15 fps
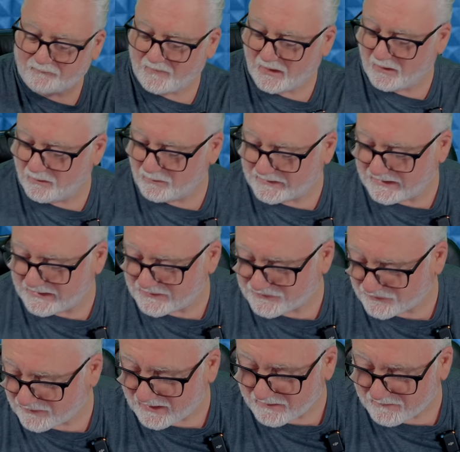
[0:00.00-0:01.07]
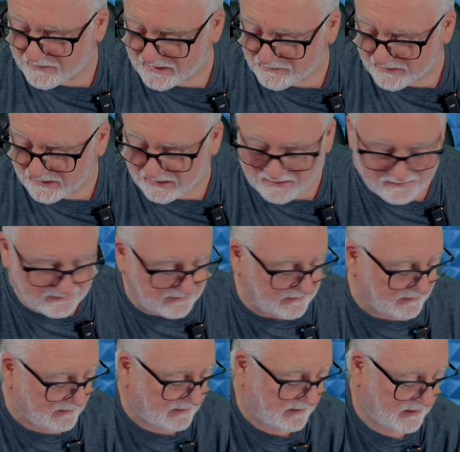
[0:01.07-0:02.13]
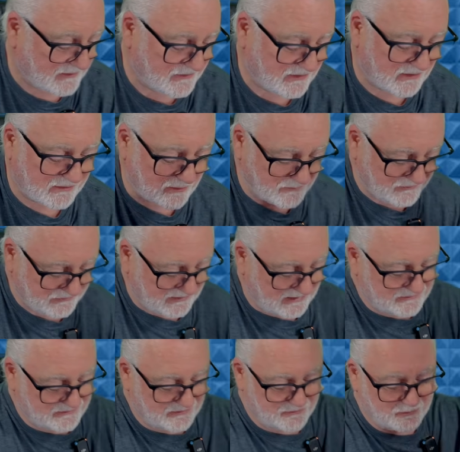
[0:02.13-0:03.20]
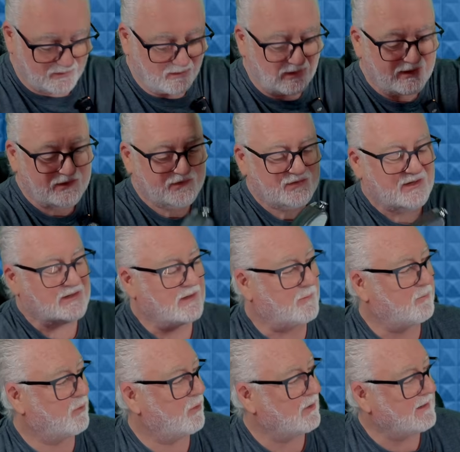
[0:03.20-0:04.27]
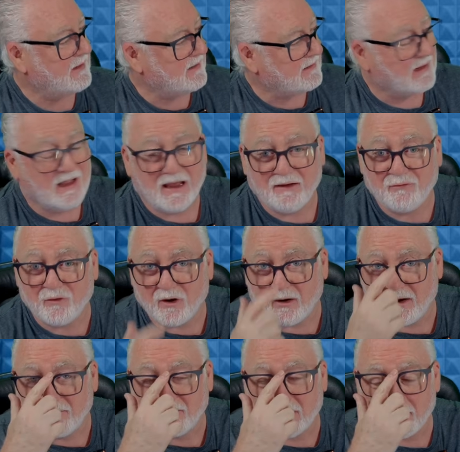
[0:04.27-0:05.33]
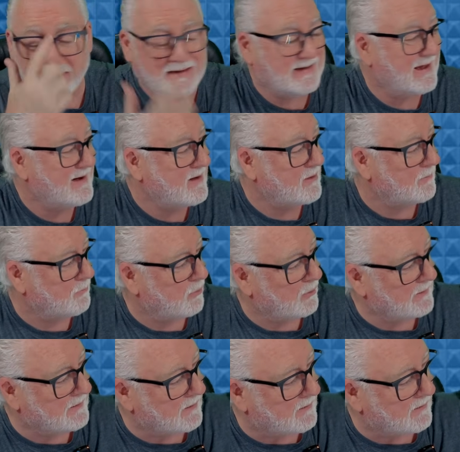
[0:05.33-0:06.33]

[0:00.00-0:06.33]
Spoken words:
Okay, so that might be handy in circumstances when, let's say, you're playing, if you're a beginner player,